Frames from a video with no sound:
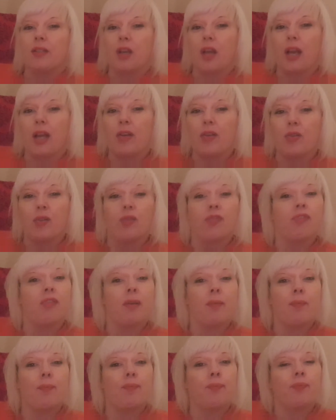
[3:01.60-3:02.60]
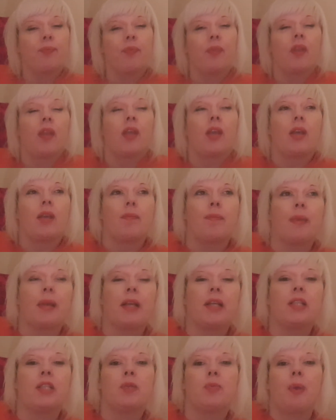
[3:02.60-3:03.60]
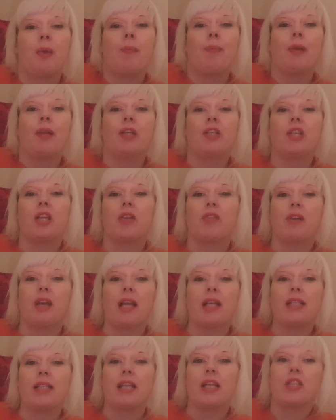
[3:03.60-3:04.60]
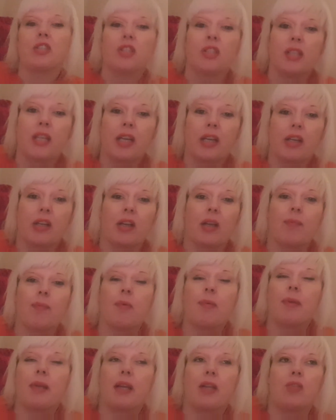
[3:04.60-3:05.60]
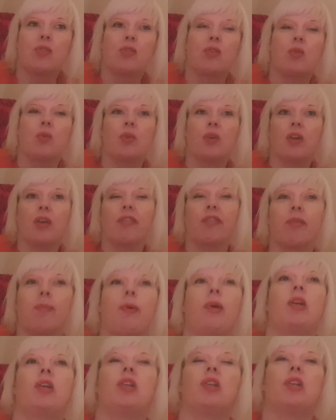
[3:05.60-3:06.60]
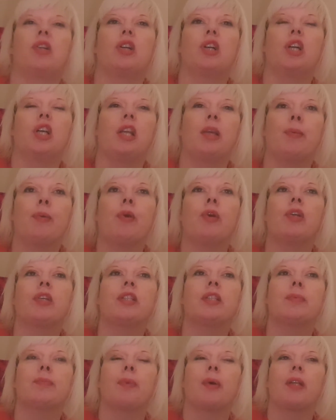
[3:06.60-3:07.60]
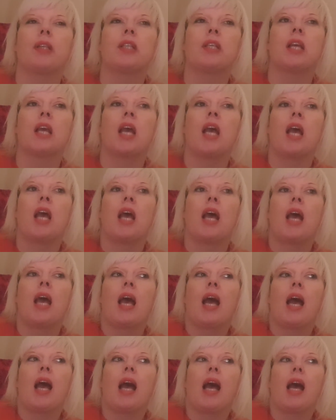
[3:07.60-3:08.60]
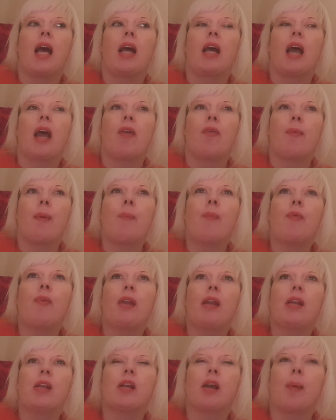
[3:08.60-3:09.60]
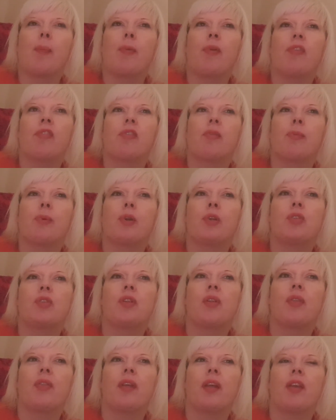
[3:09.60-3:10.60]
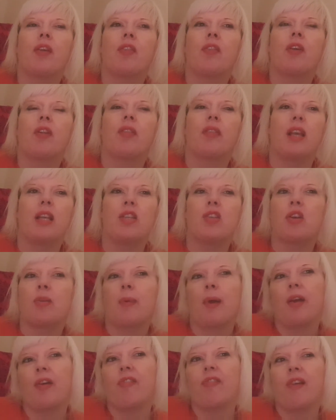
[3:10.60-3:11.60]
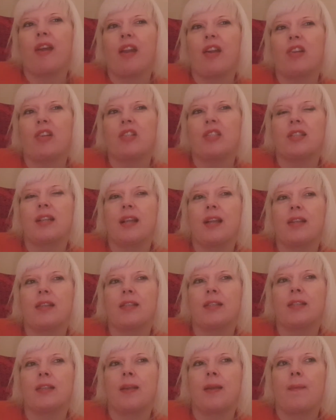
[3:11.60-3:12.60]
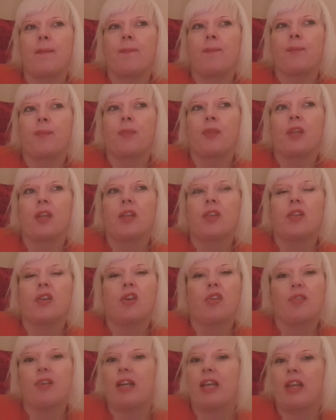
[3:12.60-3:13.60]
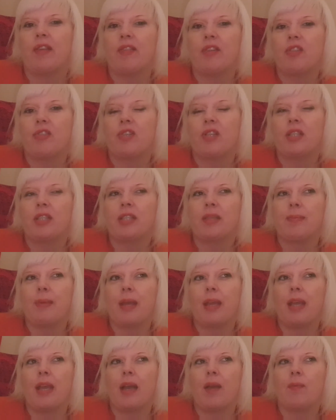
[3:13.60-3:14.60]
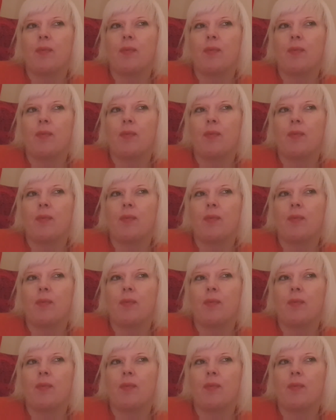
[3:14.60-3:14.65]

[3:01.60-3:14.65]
Now, I don't know if I'm making sweeping generalizations here, and maybe I don't know enough about her early books, but I remember reading a couple of her books and thinking that these are about affairs and they're not really of interest to me.